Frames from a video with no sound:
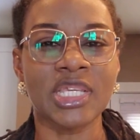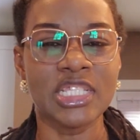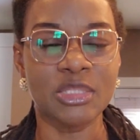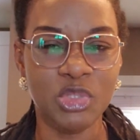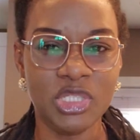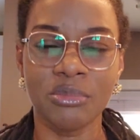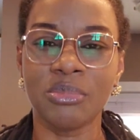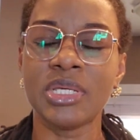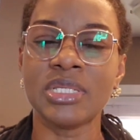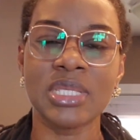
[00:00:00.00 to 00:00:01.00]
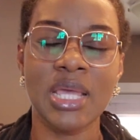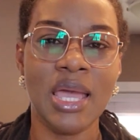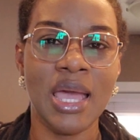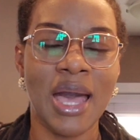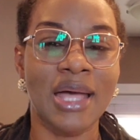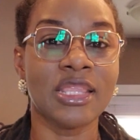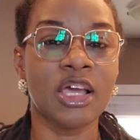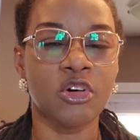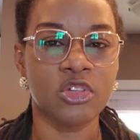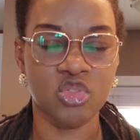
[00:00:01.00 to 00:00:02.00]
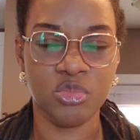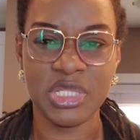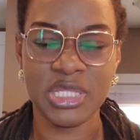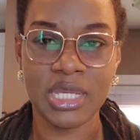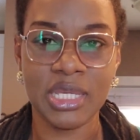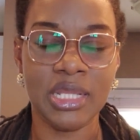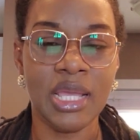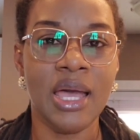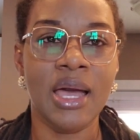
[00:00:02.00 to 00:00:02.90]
is put in place and the cost will be taken.